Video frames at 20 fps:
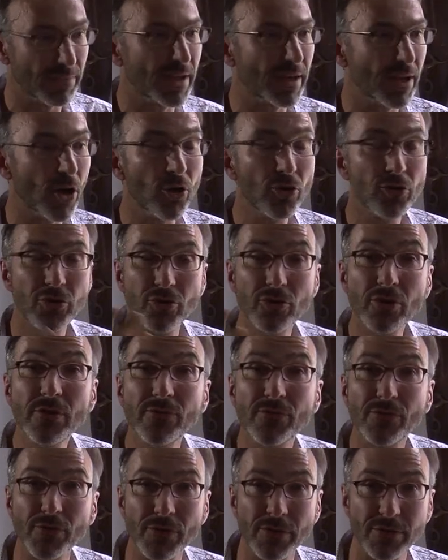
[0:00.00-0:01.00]
in a whole
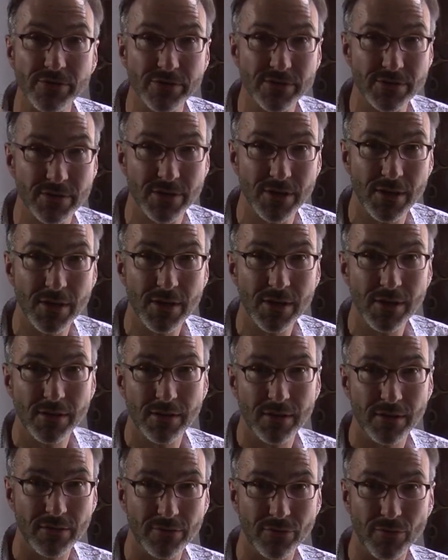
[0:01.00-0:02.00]
universe
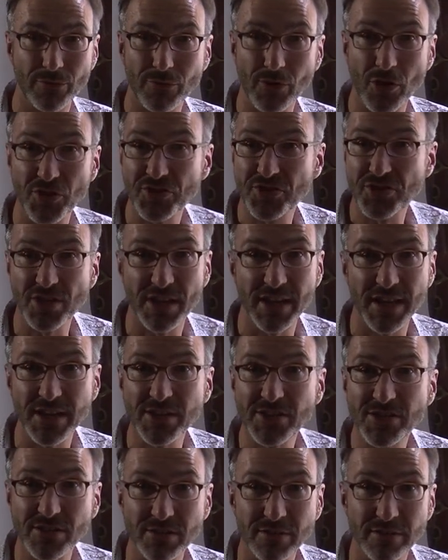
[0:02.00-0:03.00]
of
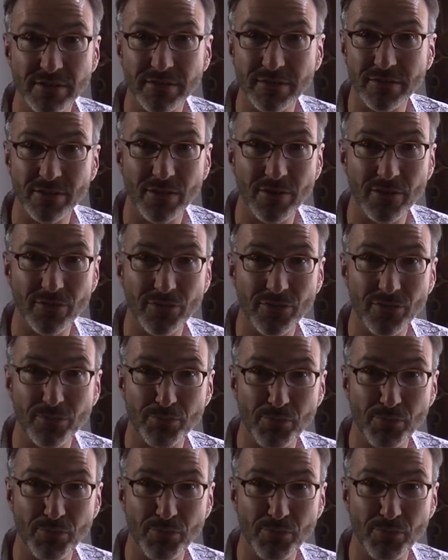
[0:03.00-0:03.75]
constellations of